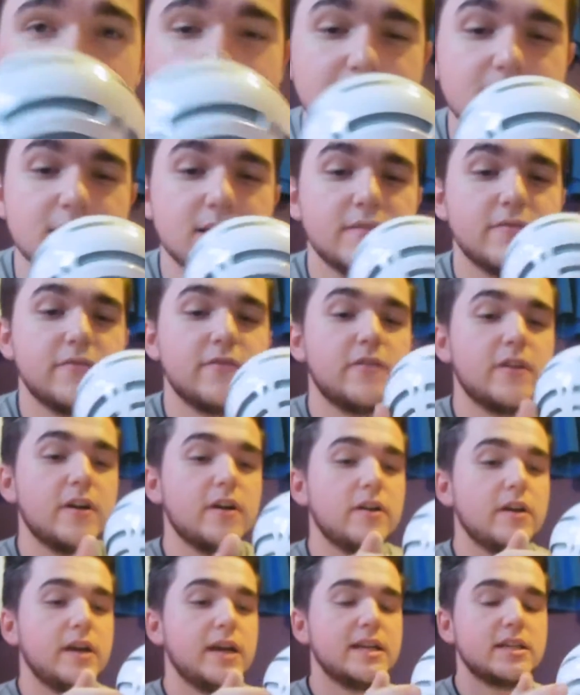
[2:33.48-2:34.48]
is a
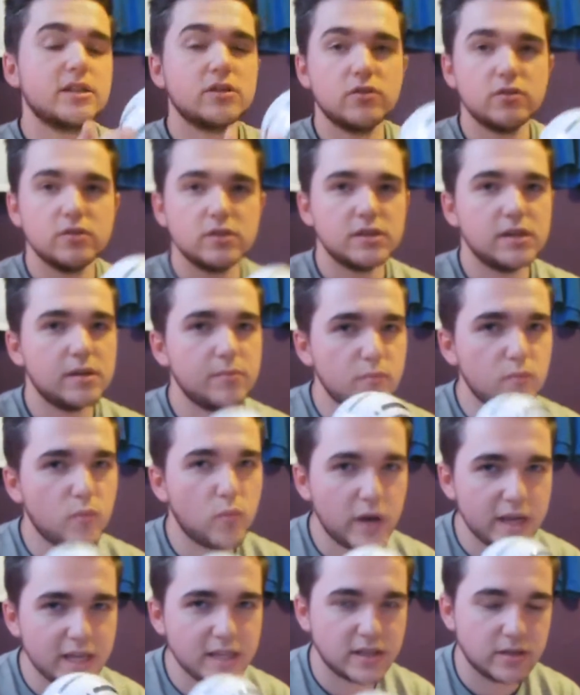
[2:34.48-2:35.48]
very. It's got some
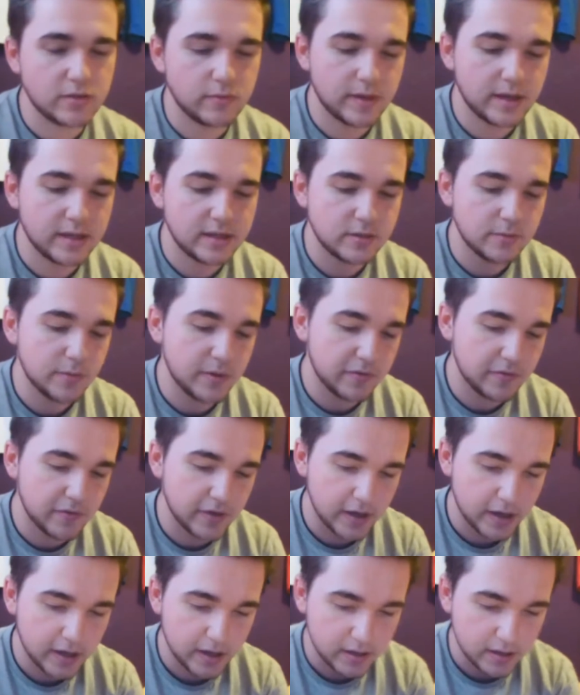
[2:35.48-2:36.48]
weight to it, to be
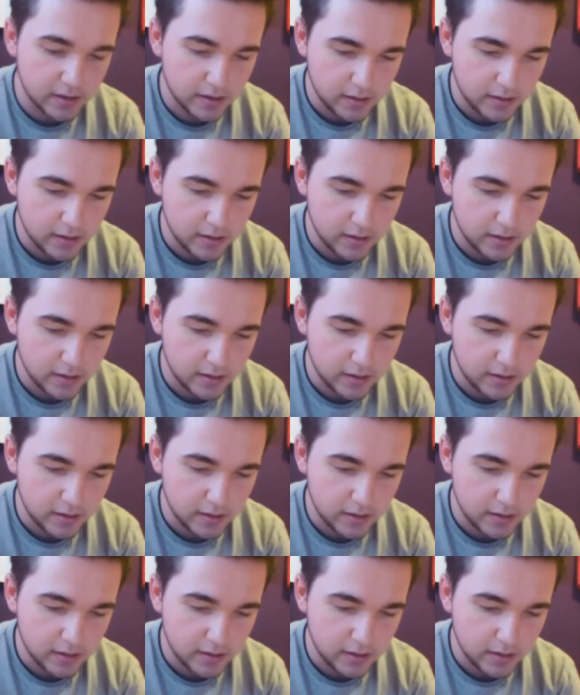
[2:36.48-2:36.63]
fair.